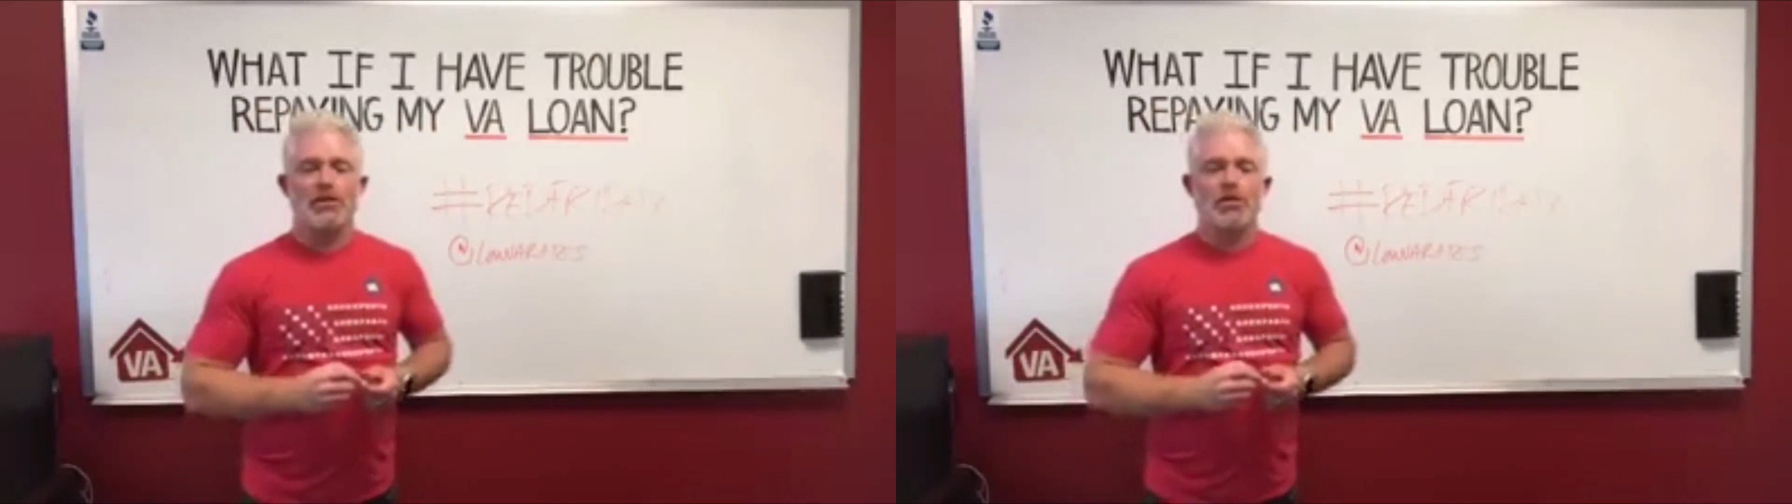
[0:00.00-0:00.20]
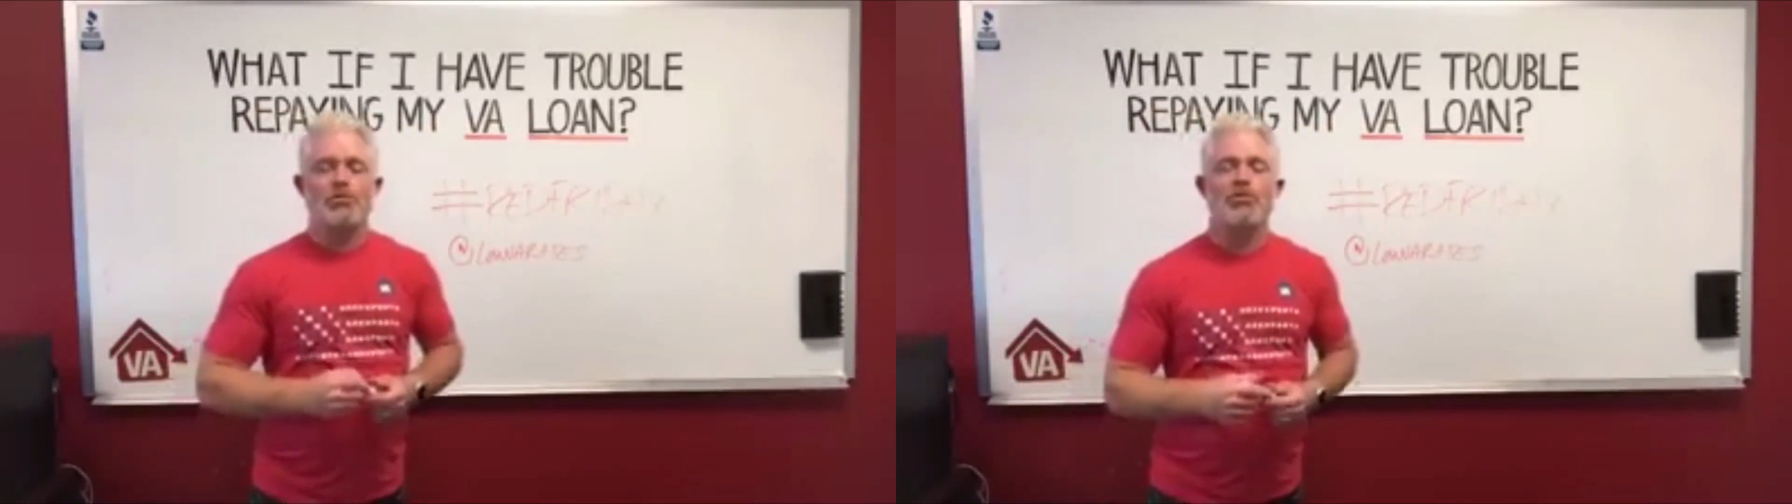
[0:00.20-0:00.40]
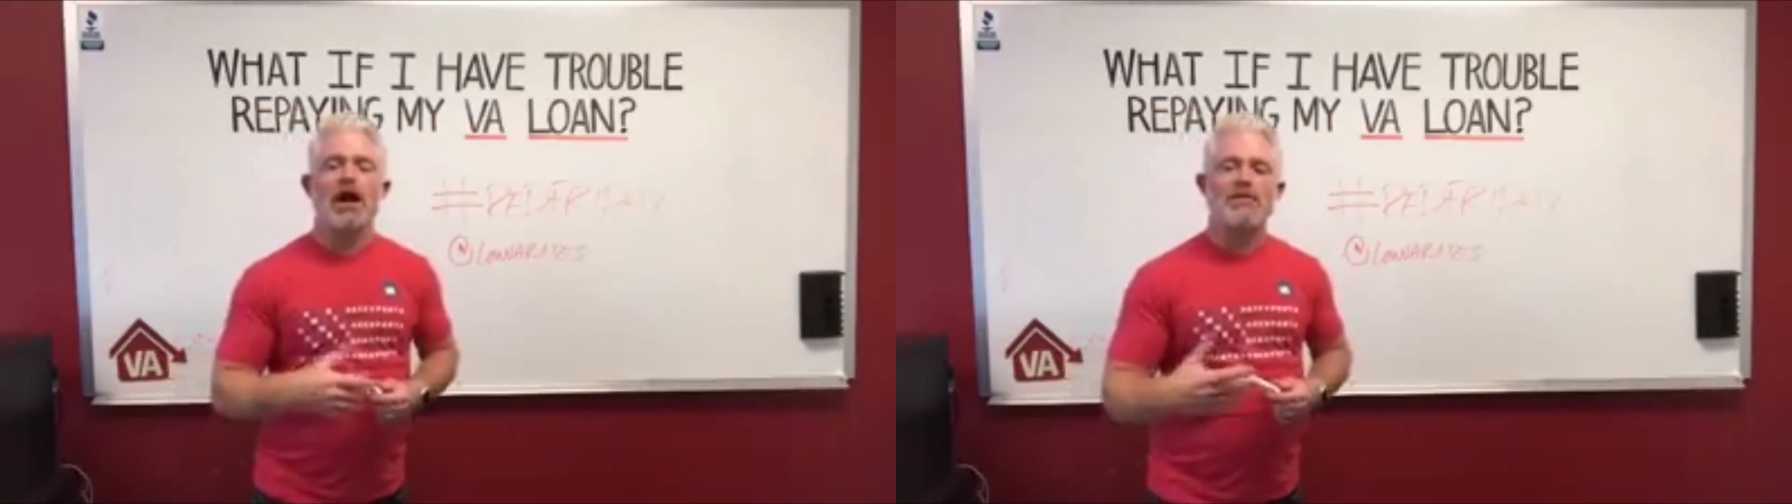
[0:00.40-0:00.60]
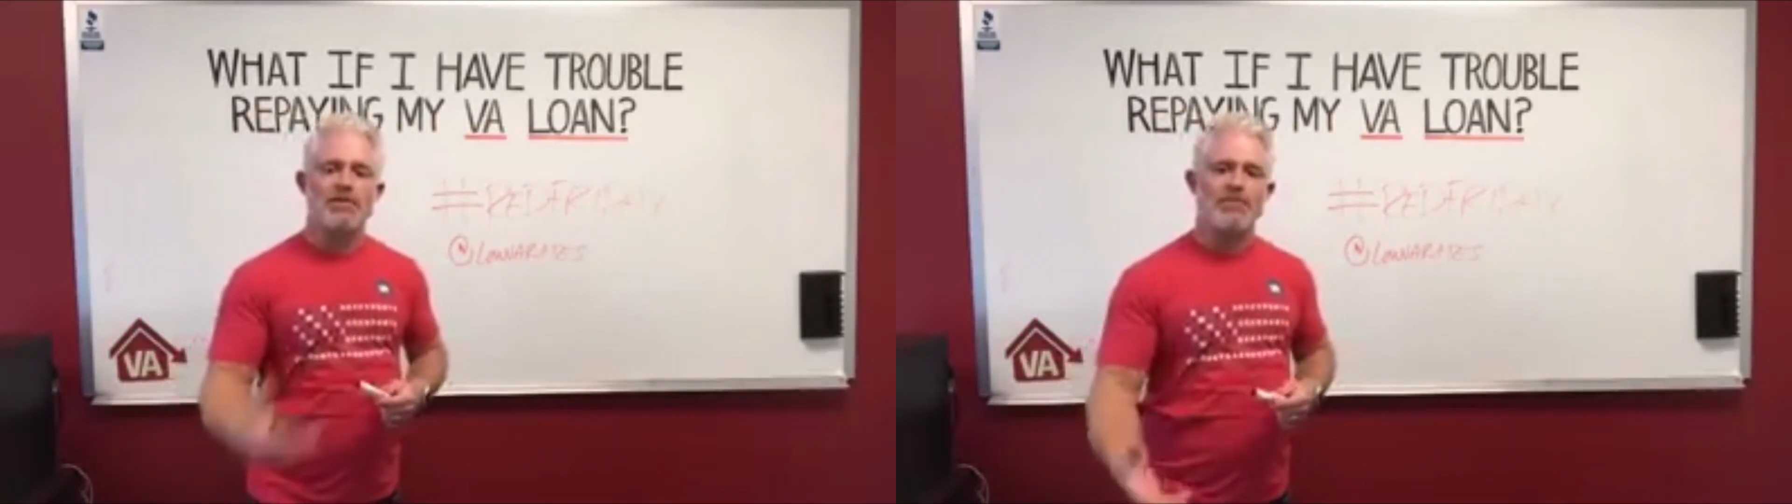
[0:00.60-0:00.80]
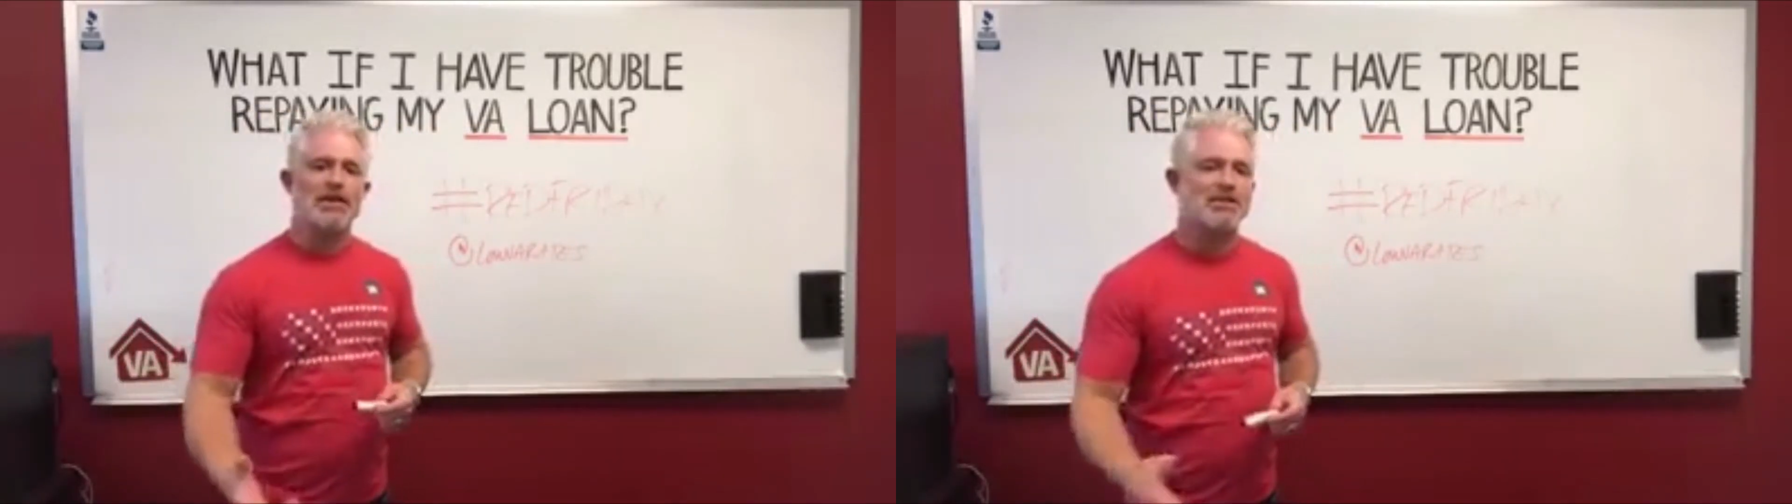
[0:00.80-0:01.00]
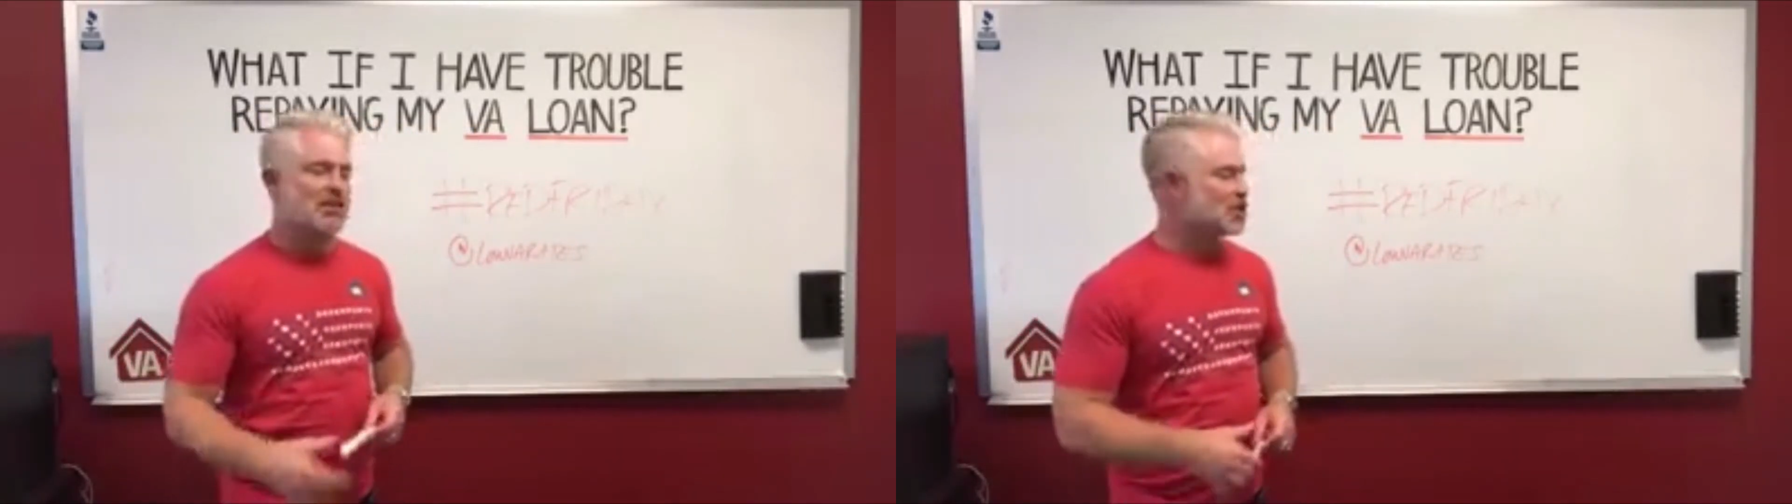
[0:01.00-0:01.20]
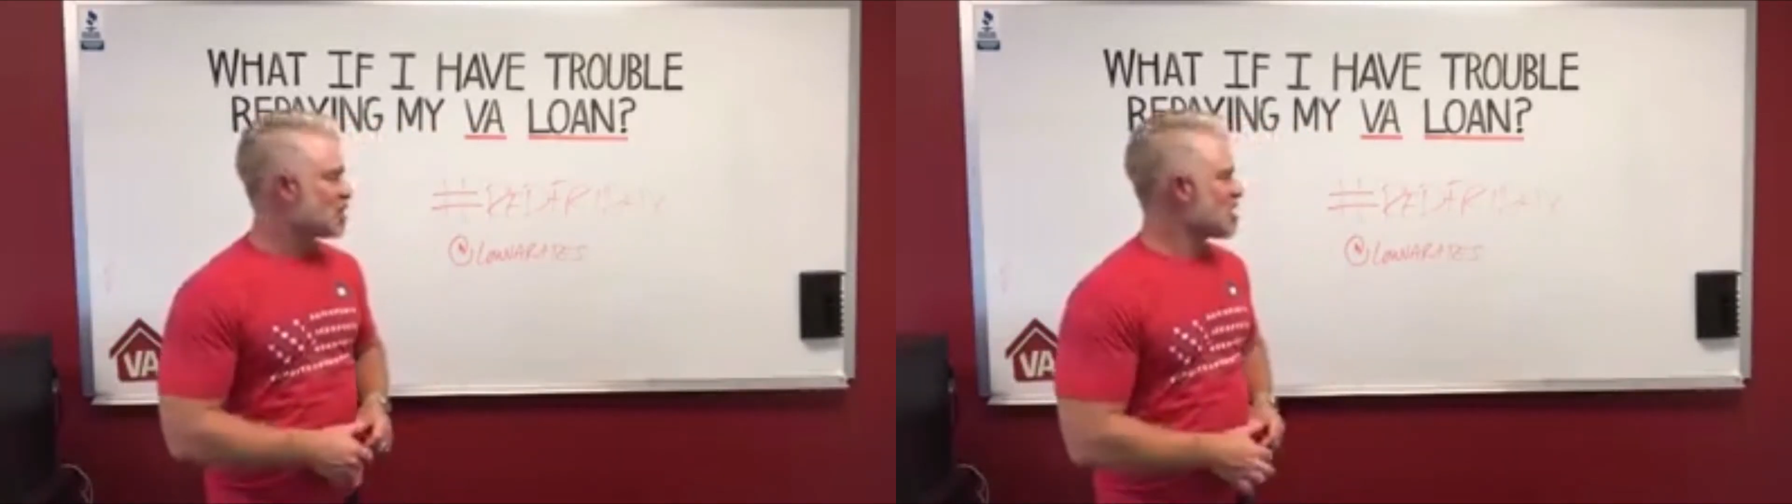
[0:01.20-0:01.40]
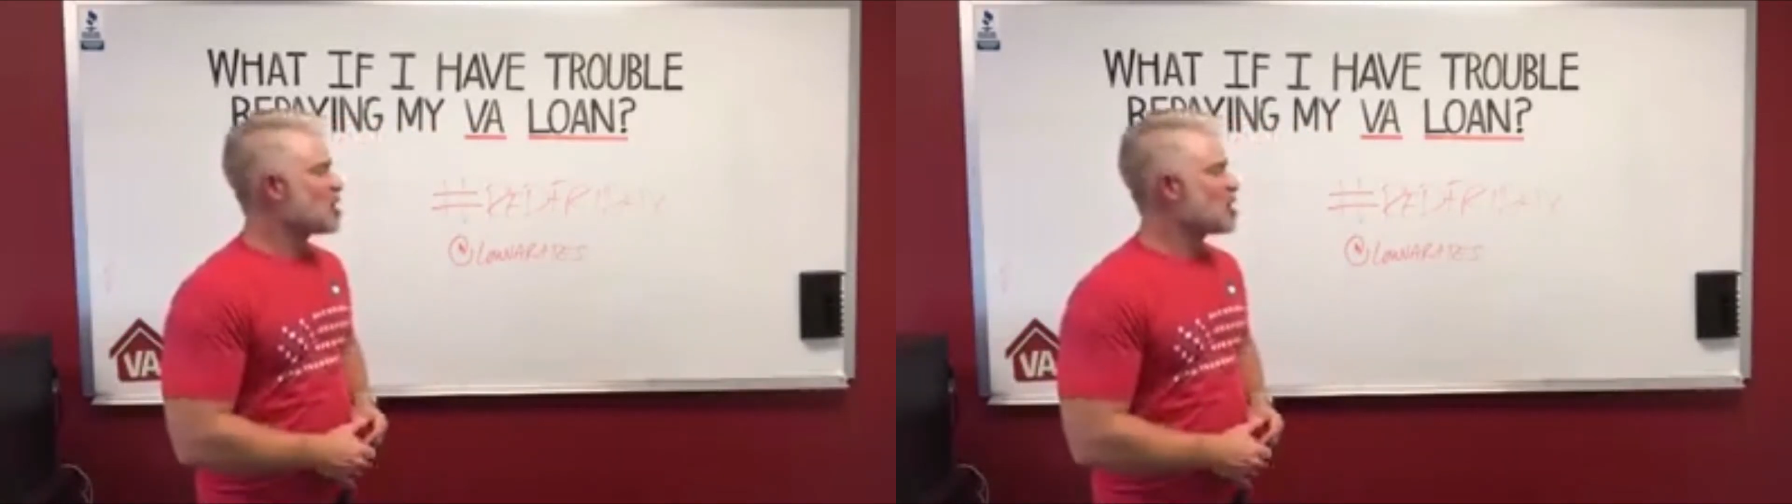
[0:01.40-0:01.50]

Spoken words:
through a private message.